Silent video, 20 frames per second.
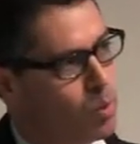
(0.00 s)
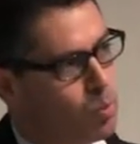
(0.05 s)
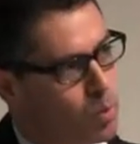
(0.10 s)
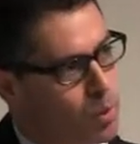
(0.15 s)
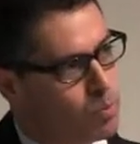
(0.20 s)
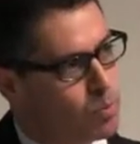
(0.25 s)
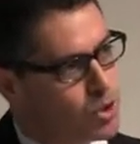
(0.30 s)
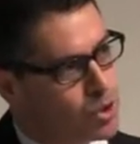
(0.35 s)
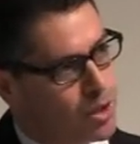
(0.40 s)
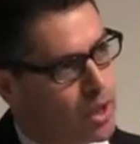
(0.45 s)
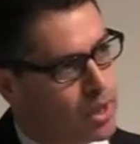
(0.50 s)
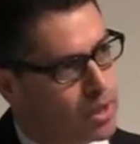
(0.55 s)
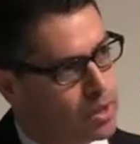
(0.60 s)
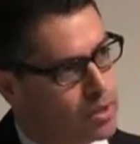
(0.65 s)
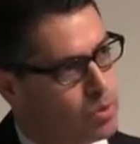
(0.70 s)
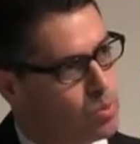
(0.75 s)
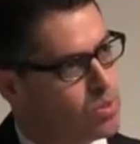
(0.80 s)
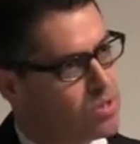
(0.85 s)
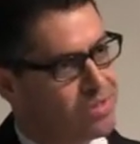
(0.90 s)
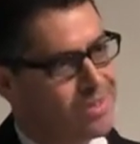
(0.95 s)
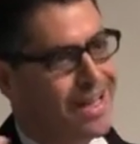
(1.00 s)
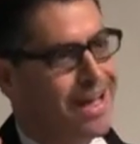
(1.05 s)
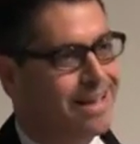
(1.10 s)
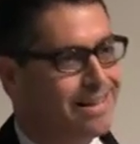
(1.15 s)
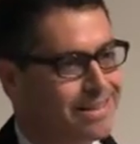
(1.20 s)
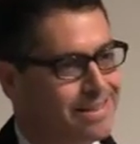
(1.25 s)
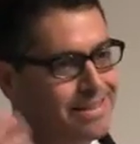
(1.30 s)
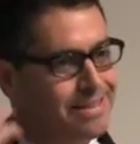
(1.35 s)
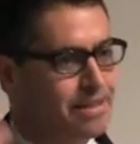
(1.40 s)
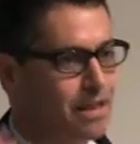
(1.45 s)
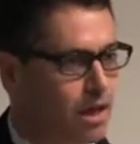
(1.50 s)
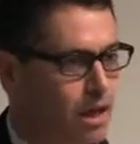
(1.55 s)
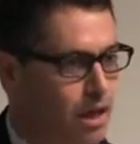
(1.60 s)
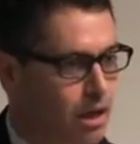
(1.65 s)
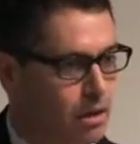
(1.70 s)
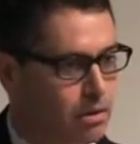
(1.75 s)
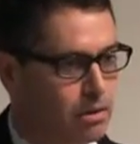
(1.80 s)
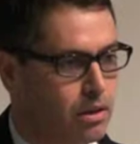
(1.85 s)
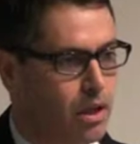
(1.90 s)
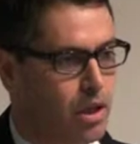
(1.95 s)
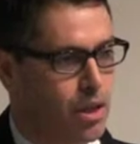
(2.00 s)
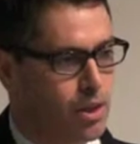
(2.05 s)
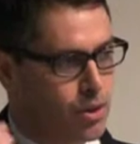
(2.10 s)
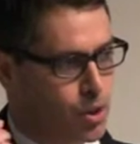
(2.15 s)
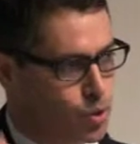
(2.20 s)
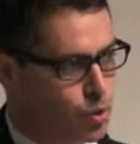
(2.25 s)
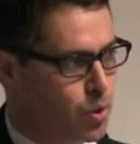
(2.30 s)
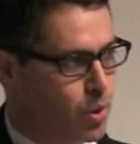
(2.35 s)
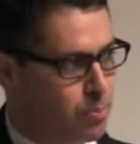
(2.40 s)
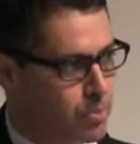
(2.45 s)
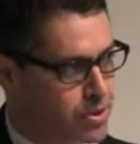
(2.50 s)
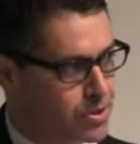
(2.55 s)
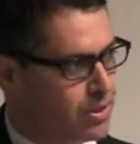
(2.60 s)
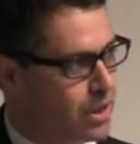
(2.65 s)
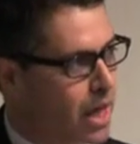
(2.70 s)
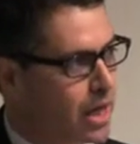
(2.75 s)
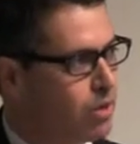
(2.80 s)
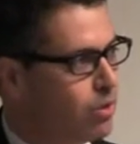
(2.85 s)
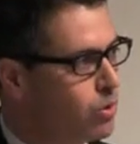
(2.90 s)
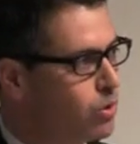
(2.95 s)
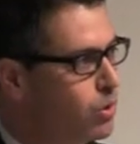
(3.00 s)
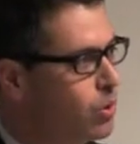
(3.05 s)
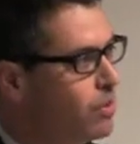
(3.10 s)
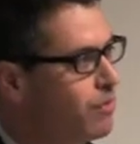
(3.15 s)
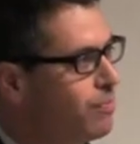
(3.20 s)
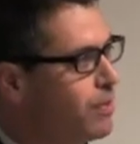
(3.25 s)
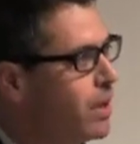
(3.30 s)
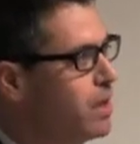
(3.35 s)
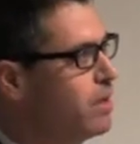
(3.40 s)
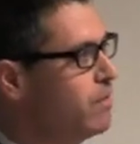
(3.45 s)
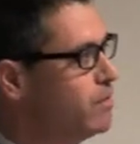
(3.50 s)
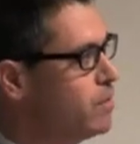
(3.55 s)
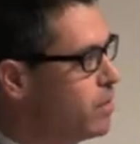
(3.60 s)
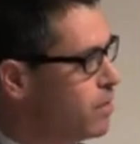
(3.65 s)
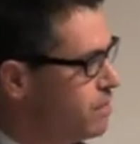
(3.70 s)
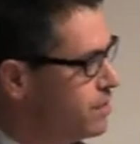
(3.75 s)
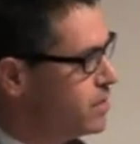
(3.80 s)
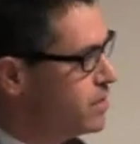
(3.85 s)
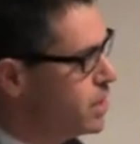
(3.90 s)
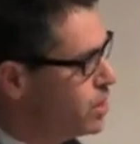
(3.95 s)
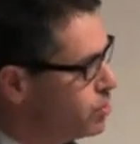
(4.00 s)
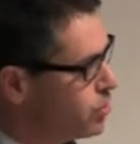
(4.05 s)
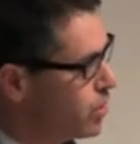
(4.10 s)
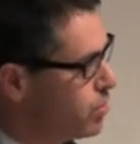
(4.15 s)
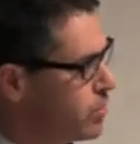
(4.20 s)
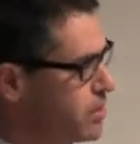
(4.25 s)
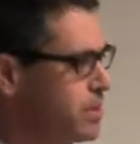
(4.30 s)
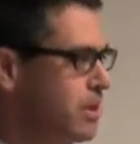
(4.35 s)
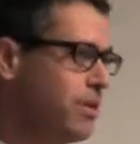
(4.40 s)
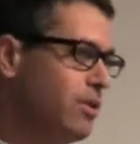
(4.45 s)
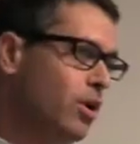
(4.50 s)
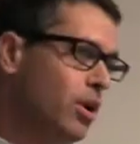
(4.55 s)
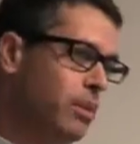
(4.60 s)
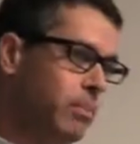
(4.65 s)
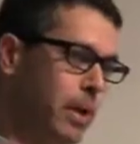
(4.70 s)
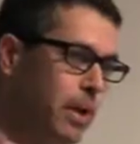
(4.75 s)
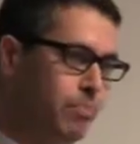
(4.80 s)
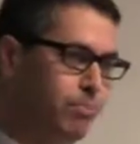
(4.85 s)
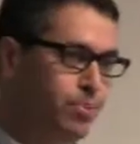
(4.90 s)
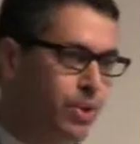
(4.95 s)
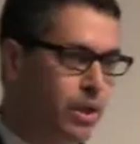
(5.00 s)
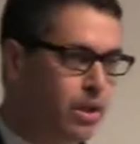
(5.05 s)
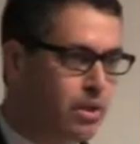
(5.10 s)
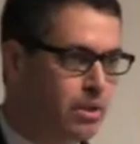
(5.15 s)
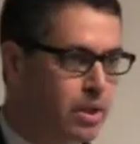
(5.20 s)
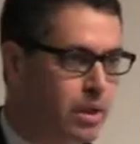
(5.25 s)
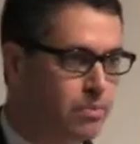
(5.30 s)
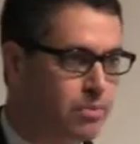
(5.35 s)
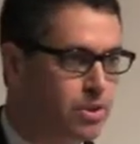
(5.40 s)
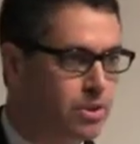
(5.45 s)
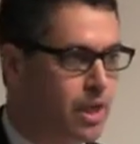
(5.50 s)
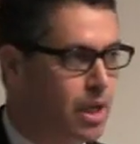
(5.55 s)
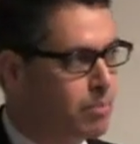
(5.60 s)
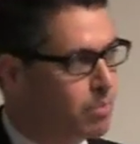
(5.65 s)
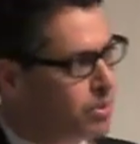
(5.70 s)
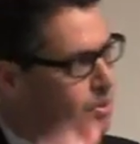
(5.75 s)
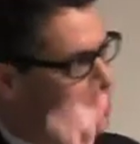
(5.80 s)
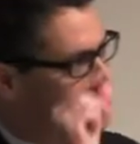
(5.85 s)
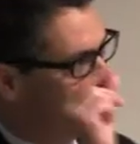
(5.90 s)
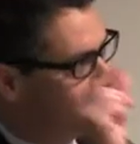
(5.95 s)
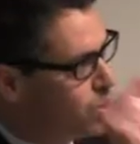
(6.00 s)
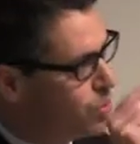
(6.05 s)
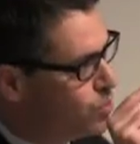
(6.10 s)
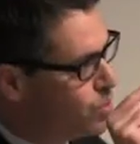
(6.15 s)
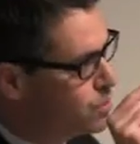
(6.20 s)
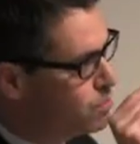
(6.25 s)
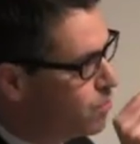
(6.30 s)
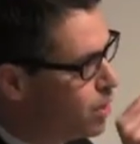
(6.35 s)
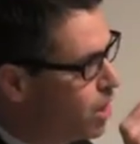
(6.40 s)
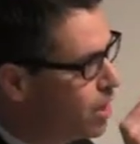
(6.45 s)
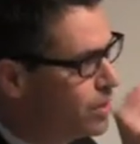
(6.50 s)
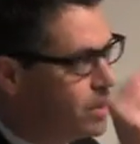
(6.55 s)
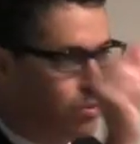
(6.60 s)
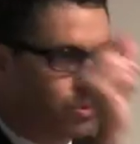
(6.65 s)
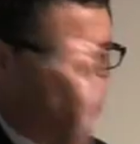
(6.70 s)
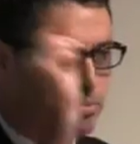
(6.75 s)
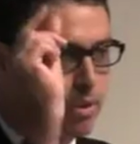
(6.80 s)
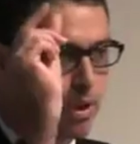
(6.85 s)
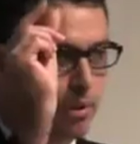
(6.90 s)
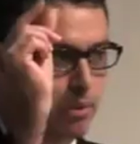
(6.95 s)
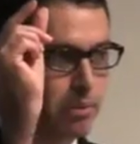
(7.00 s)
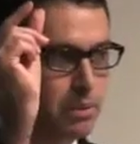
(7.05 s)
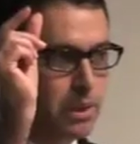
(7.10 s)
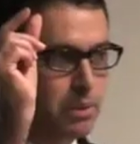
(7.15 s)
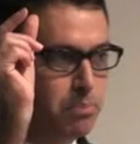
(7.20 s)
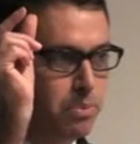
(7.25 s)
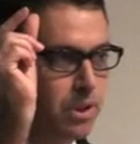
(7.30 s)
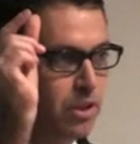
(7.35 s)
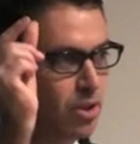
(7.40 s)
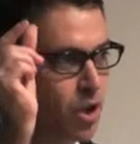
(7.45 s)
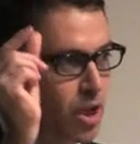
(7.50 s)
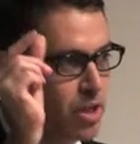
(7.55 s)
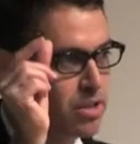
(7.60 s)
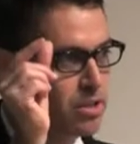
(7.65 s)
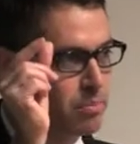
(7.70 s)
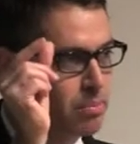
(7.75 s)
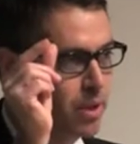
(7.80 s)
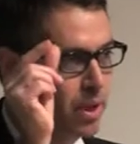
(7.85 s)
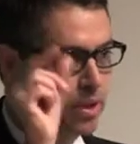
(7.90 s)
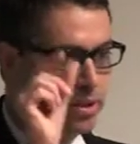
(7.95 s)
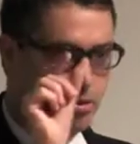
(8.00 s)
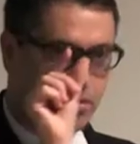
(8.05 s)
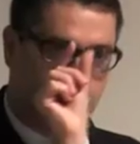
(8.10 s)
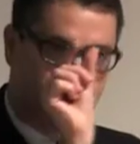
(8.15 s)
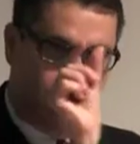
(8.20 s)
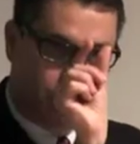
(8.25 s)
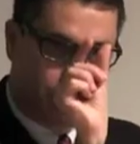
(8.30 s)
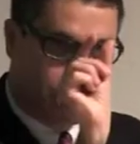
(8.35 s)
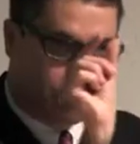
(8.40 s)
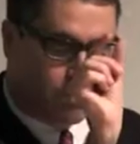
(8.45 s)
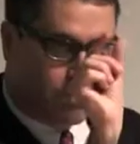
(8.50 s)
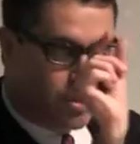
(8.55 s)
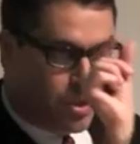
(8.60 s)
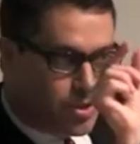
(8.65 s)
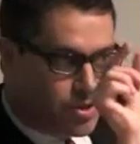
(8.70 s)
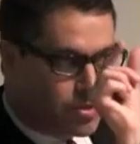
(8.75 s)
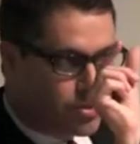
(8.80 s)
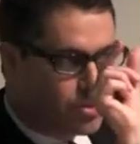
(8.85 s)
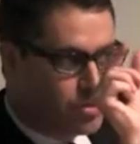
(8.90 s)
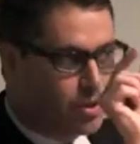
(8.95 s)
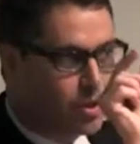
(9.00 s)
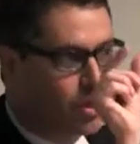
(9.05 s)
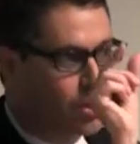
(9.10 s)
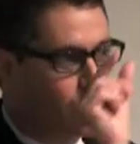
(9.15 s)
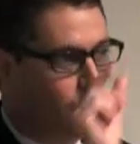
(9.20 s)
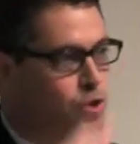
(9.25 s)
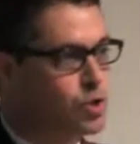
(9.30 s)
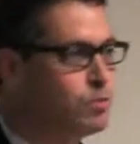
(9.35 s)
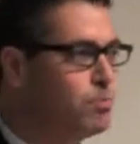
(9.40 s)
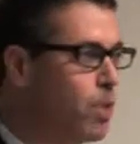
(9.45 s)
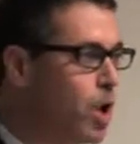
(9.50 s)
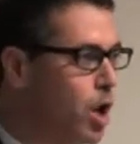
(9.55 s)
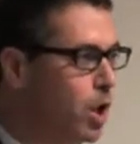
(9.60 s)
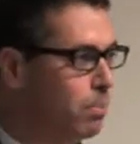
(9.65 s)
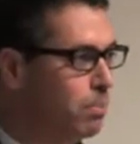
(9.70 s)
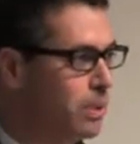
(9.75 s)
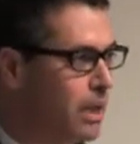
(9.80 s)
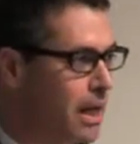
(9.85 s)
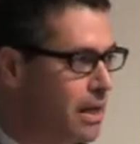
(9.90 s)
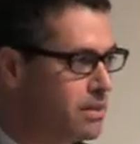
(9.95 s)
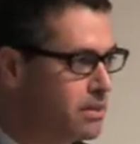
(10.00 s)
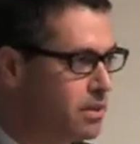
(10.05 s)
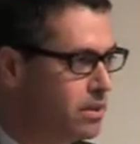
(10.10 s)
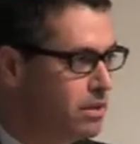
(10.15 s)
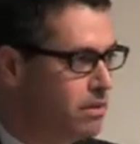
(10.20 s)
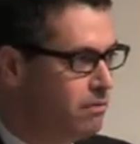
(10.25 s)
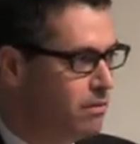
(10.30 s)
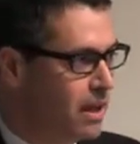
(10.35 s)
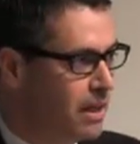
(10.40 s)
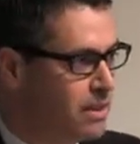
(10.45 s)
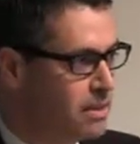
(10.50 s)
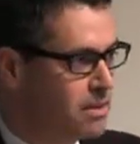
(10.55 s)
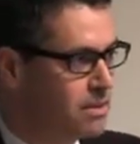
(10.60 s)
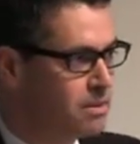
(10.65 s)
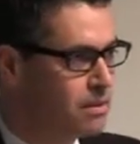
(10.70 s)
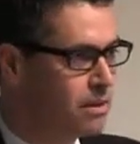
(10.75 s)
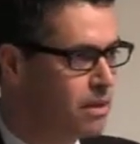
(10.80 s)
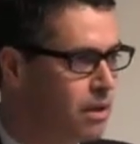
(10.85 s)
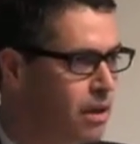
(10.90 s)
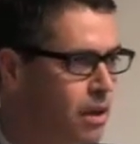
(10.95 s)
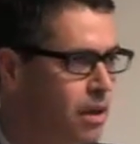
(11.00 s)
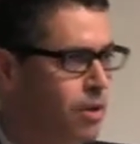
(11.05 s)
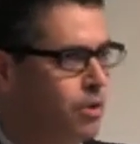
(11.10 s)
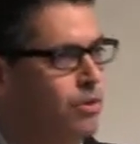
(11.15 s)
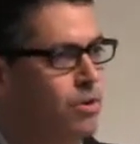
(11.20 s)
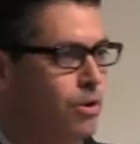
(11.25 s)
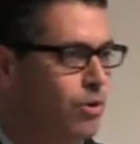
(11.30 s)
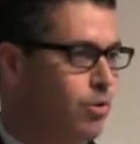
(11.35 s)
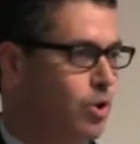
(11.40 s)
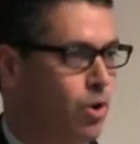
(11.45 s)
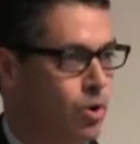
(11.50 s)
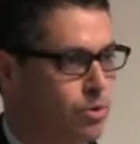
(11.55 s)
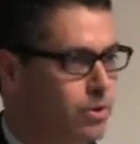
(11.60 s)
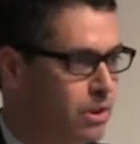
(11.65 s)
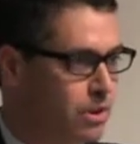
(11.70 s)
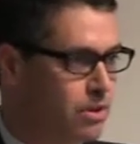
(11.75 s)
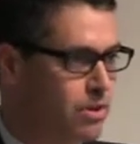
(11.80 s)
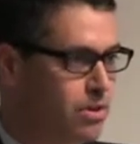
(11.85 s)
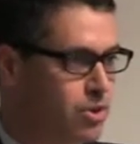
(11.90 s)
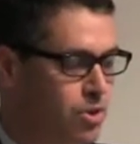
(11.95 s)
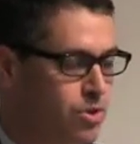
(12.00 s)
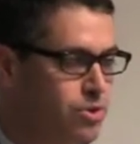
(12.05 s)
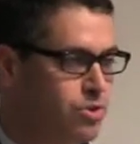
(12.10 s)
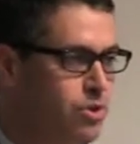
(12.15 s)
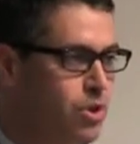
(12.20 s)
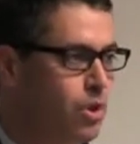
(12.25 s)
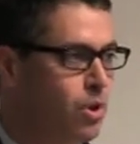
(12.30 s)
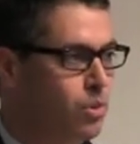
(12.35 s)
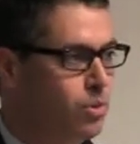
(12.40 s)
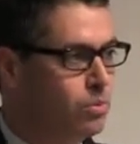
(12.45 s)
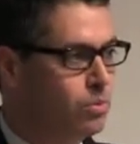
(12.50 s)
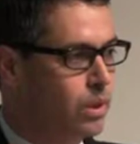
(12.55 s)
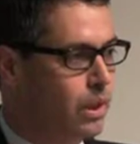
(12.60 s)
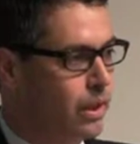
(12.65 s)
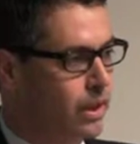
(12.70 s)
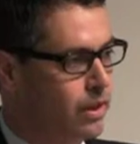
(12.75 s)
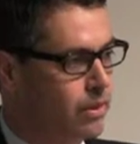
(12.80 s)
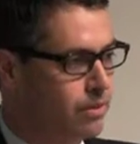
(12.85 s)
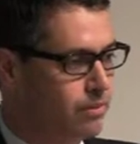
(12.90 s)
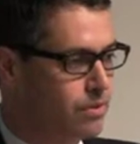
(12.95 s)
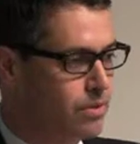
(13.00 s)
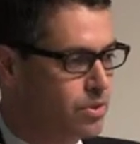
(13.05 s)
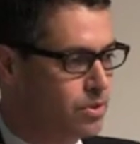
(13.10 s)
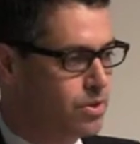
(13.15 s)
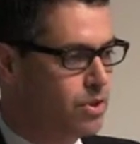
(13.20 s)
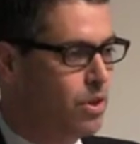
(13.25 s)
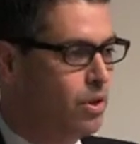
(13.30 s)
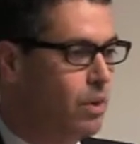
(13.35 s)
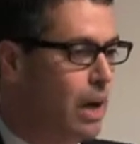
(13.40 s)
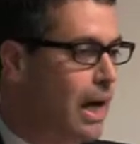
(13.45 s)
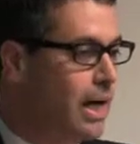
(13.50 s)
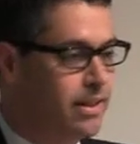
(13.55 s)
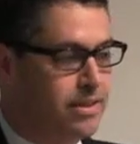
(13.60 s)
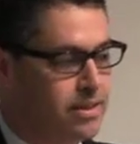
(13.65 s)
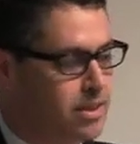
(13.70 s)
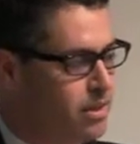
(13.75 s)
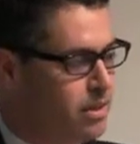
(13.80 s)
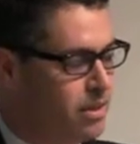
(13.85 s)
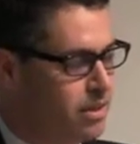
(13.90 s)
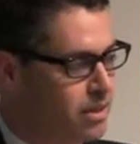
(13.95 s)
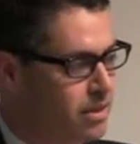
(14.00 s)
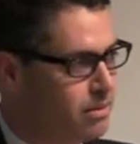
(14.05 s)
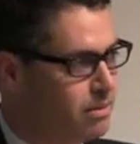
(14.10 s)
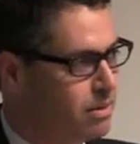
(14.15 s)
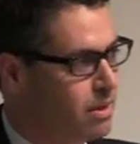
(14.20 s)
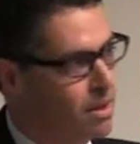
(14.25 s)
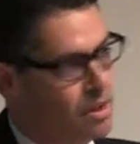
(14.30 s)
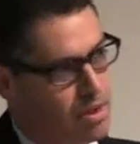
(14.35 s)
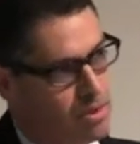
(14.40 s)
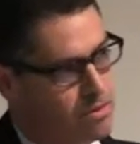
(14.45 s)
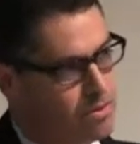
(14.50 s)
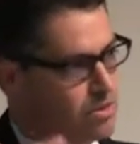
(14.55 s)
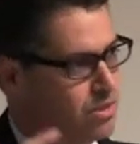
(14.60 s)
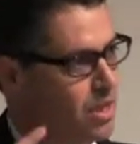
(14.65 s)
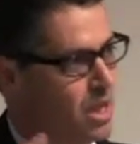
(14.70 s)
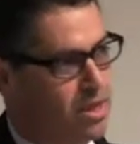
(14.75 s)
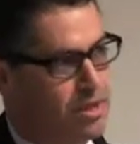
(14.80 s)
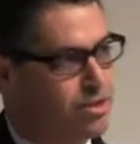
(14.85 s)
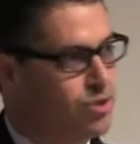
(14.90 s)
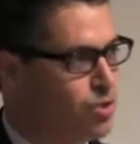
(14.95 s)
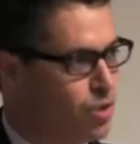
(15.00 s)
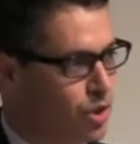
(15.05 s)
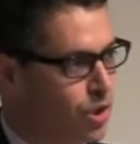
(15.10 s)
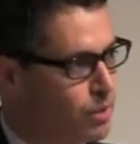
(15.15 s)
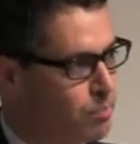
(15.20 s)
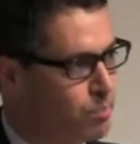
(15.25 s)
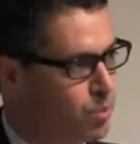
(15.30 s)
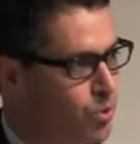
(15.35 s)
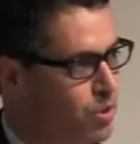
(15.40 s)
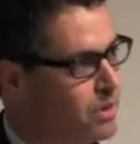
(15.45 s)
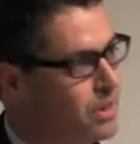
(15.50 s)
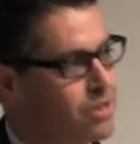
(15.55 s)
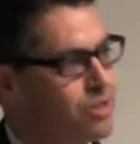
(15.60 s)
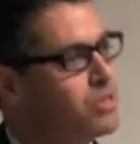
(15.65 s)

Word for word: What we're trying to do is not sell the drippers. I don't know if any of you have seen drippers. I thought about bringing them today, but they're so small they would probably be lost upon you. They're this small plastic device. There are no there's no uh, there's no IT in it. There's not a circuit board.